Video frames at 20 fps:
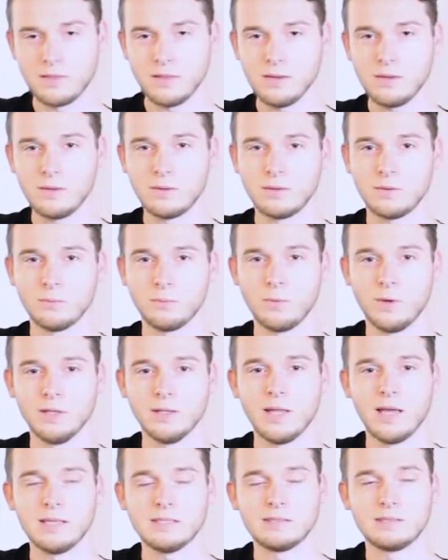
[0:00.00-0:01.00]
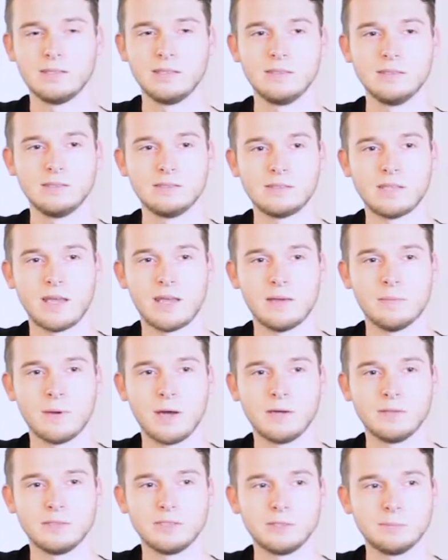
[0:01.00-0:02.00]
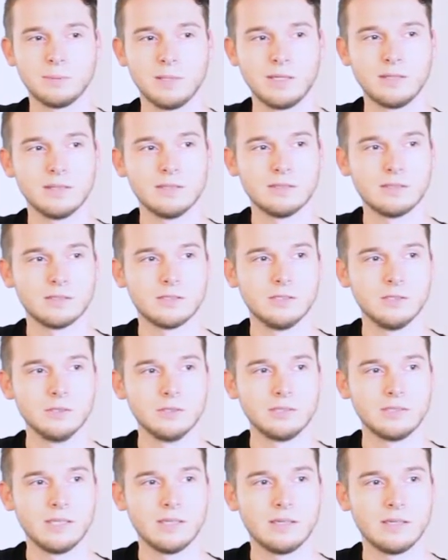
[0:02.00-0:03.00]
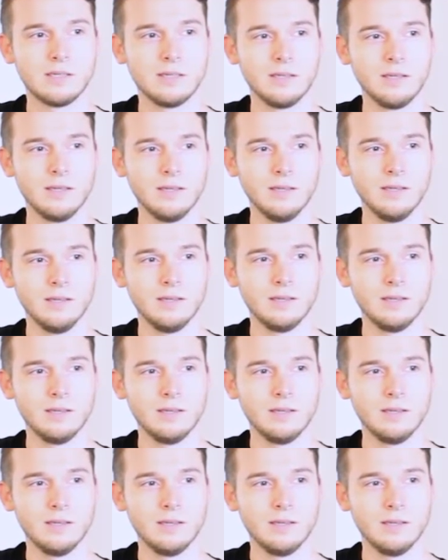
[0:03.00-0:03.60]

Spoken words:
think one last thing to say about just playing this acoustic,